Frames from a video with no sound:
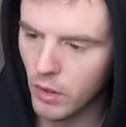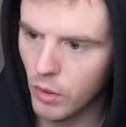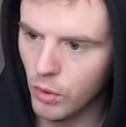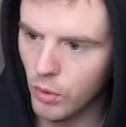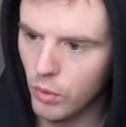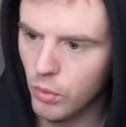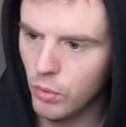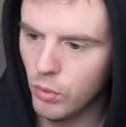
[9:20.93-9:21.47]

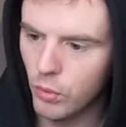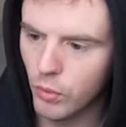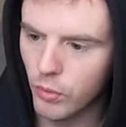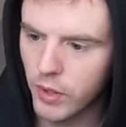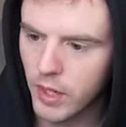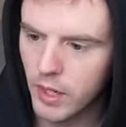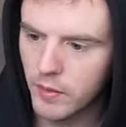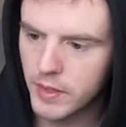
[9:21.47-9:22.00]
Ooh,
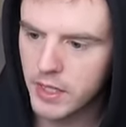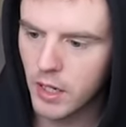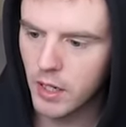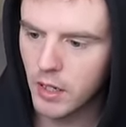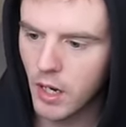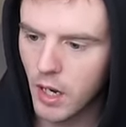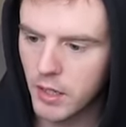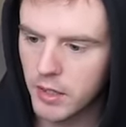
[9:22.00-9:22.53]
thinking of a turn
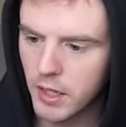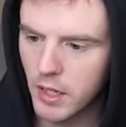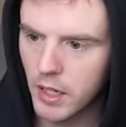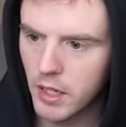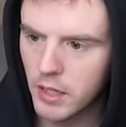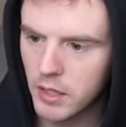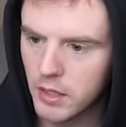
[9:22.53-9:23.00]
card dealer.